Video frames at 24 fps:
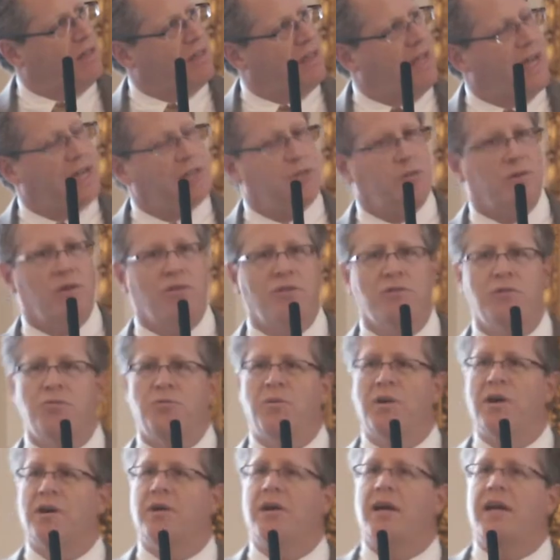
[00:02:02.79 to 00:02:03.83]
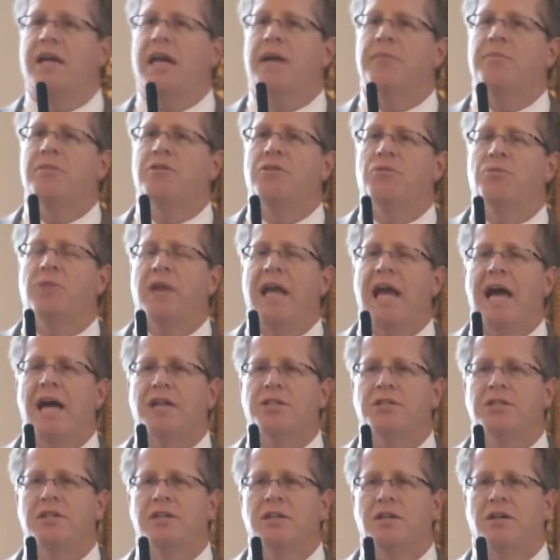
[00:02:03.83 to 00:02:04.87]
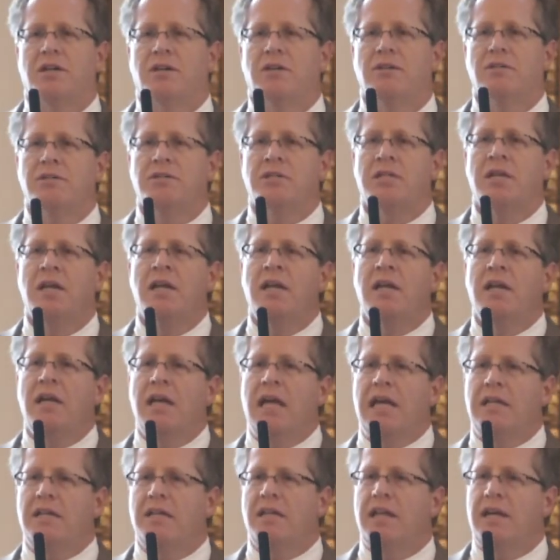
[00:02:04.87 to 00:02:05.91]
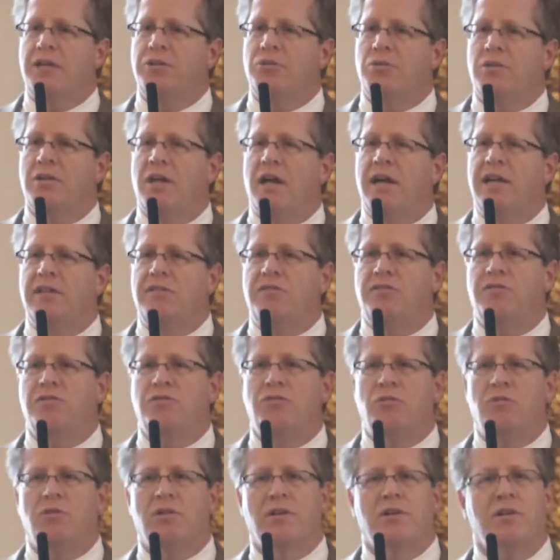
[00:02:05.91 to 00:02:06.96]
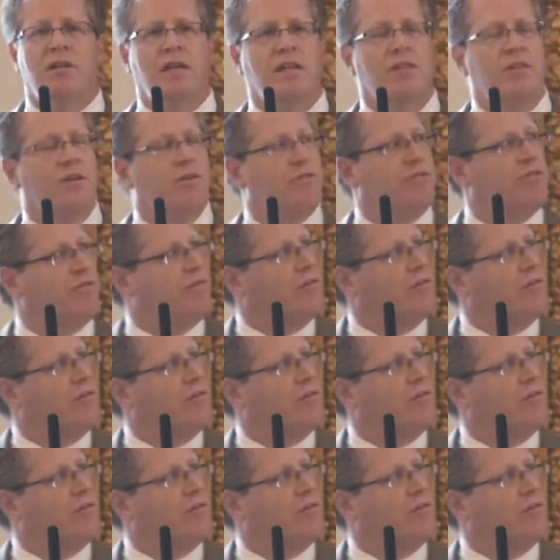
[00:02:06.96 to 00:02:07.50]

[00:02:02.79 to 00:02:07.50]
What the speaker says: electrodes where a chemical reaction occurs and electrolytes stored in those